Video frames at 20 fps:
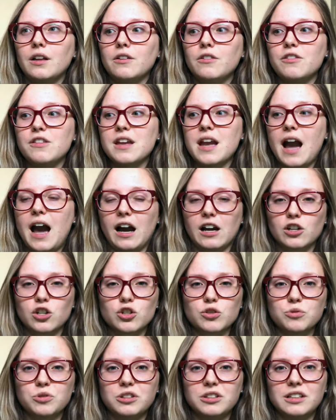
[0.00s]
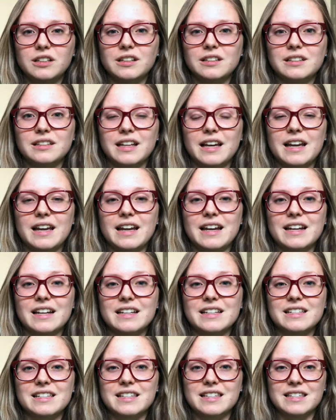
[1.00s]
the actual like
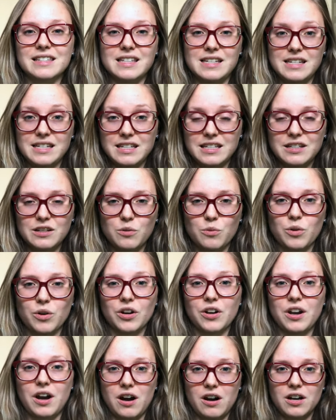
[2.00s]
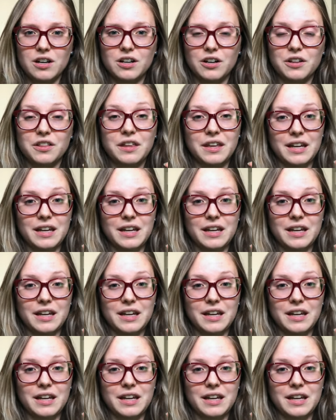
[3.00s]
scene where Nahadoth